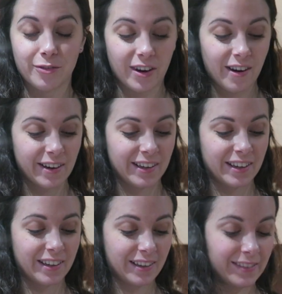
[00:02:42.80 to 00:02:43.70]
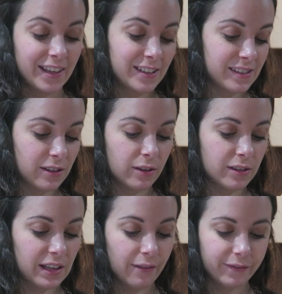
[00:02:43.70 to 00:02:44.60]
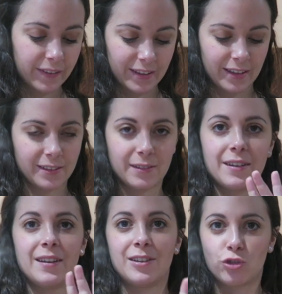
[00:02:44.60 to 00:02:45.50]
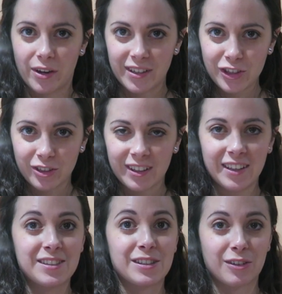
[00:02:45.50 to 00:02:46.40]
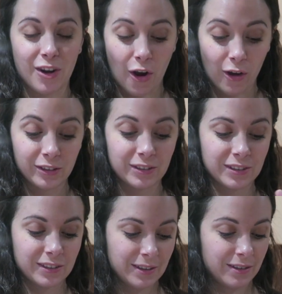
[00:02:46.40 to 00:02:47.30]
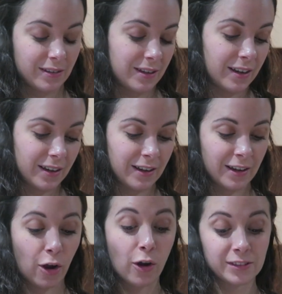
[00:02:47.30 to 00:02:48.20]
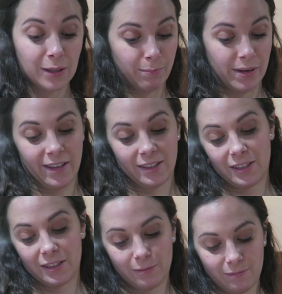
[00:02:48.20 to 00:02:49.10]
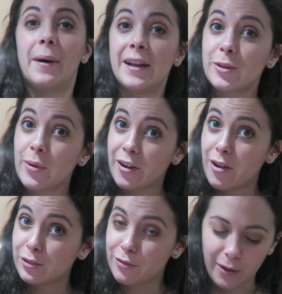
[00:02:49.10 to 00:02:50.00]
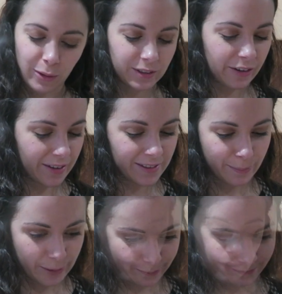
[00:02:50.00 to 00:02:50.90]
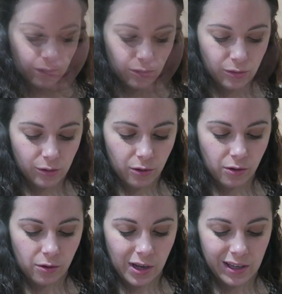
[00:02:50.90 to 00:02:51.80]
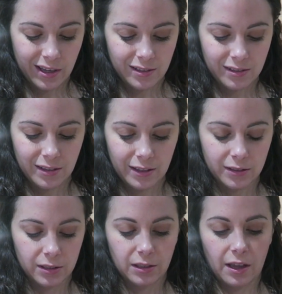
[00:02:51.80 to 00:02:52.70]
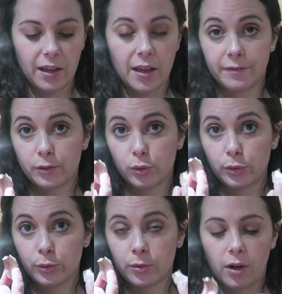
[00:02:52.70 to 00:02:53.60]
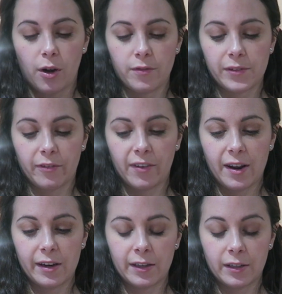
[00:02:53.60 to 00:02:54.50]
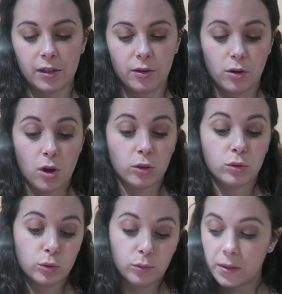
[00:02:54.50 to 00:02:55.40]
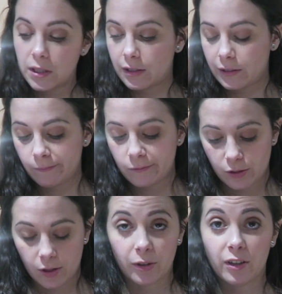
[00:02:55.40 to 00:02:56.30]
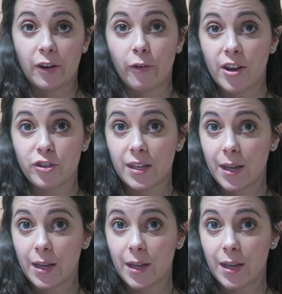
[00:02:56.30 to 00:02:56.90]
of garlic. And that's something that traditionally it's not contemplated. But we are going to follow the recipe. So I guess that I have 2 cloves of garlic, not too big. So I'm gonna crush